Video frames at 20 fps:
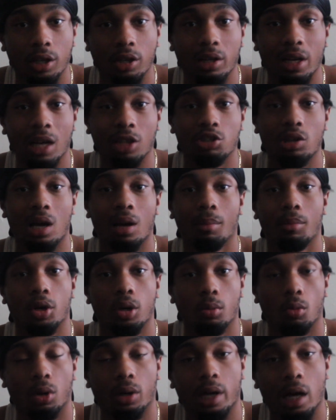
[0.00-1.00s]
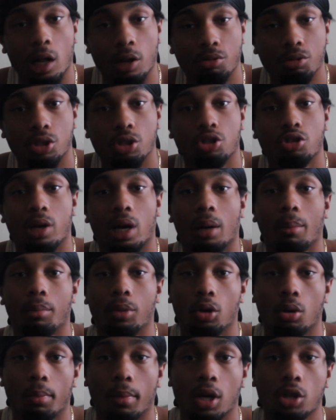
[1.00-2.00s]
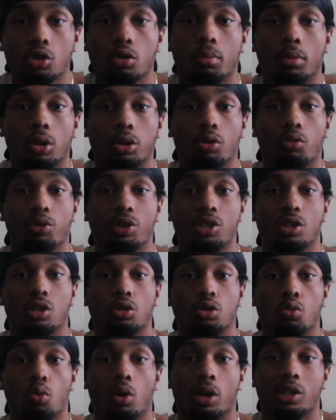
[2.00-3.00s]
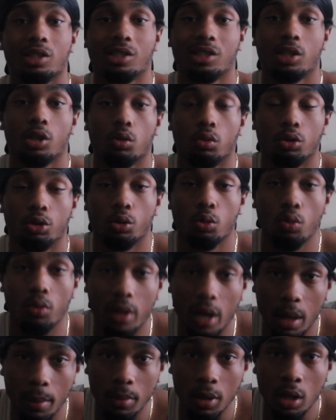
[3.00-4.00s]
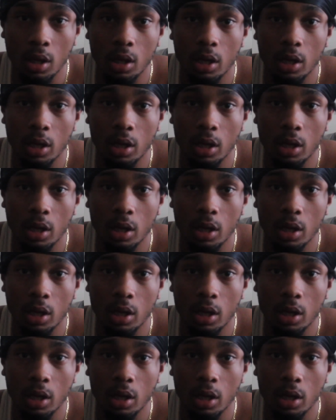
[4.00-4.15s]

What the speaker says: You're not trying to burn more calories, you're trying to build muscle, but the reason you want to still do them